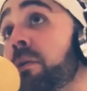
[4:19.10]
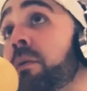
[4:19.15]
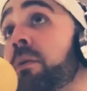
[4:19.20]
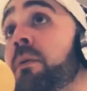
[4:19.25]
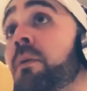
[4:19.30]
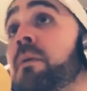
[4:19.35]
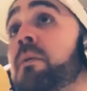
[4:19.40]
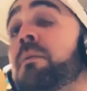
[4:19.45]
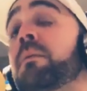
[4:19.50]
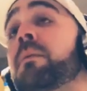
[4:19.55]

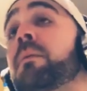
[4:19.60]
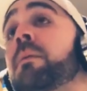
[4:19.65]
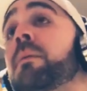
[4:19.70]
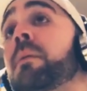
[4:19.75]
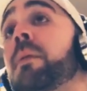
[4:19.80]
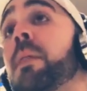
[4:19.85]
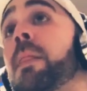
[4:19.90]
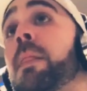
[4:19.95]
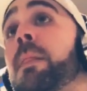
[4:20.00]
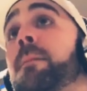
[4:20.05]
That would be
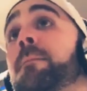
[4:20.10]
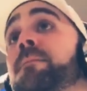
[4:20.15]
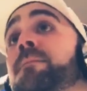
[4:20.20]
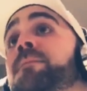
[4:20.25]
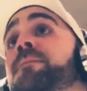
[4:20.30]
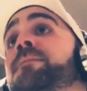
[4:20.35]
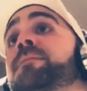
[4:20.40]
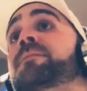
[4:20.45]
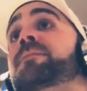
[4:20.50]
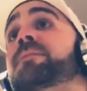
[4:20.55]
3
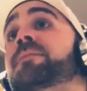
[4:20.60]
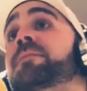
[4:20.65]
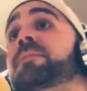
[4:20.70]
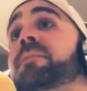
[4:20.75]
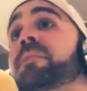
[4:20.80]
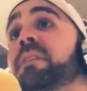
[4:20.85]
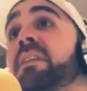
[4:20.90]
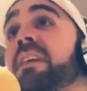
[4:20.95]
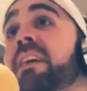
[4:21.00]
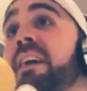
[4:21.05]
more road losses.